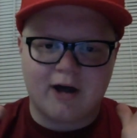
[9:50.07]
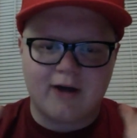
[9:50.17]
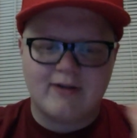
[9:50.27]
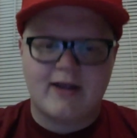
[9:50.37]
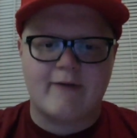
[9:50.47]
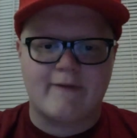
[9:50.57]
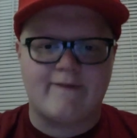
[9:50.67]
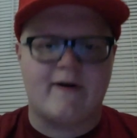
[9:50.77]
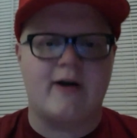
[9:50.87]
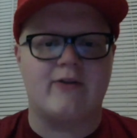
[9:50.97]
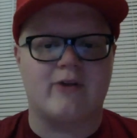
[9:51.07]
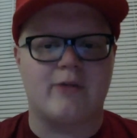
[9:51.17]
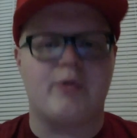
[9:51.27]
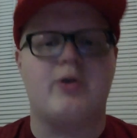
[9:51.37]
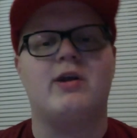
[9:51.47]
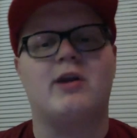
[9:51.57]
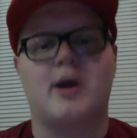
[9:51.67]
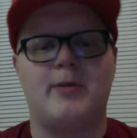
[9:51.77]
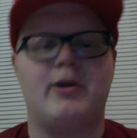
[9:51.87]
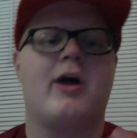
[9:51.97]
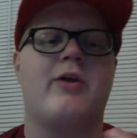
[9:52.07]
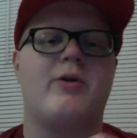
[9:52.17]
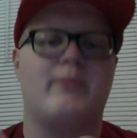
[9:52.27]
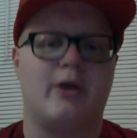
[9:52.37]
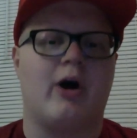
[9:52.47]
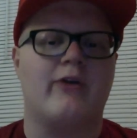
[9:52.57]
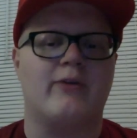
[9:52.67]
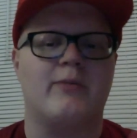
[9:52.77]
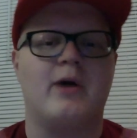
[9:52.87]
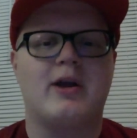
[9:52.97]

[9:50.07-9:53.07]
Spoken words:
us having fun as a community, coming together and being awesome.